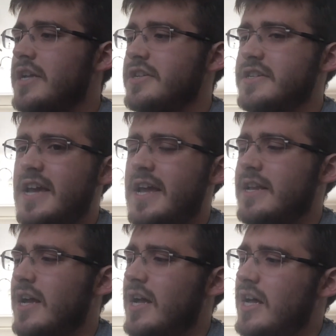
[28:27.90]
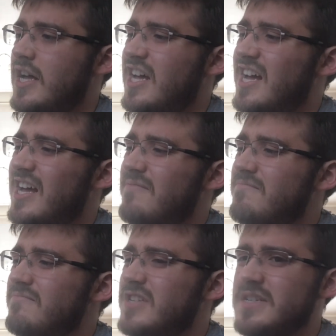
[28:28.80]
I said,
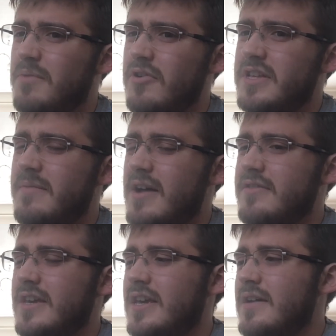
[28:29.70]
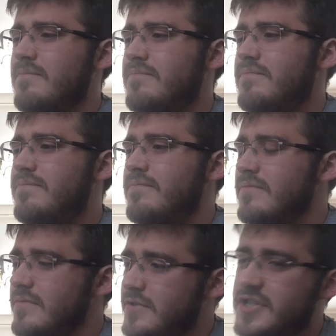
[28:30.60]
disappointed about the
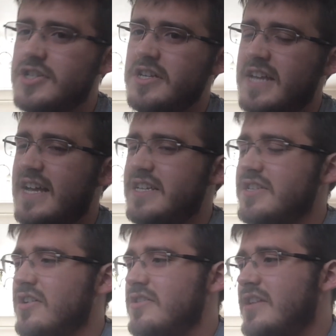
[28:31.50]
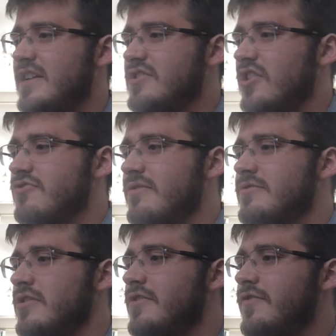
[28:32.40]
that Starscream's
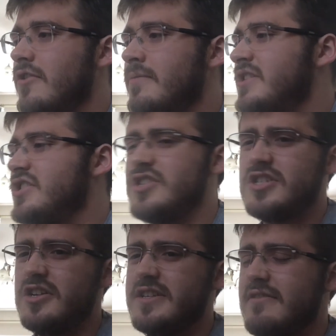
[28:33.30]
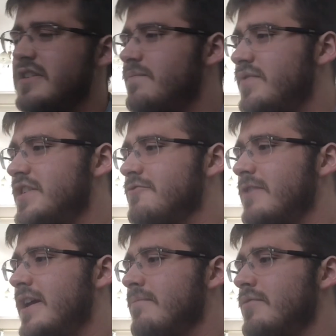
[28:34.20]
not in the film. It just turns out it's
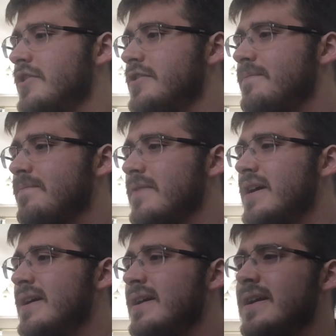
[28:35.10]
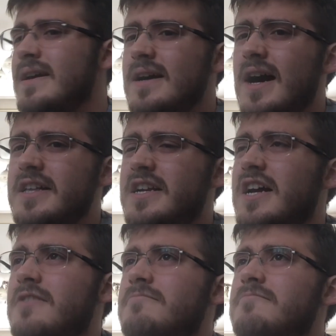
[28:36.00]
Blitzwing, but I don't
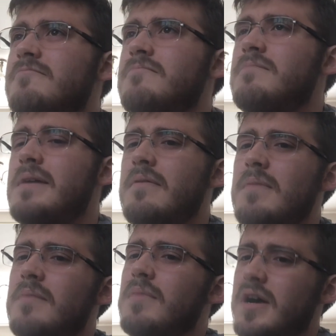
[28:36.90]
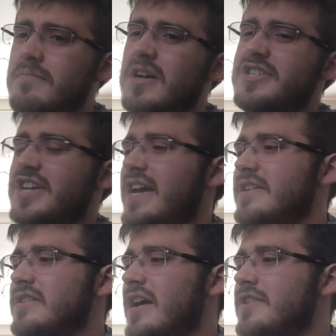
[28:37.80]
know. Maybe my mind might
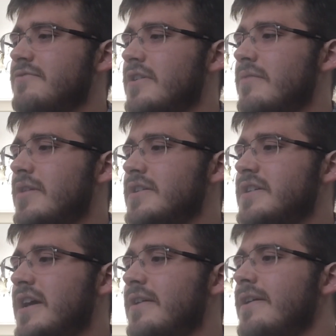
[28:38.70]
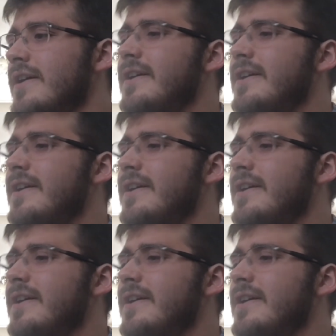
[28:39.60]
change later on. I might say,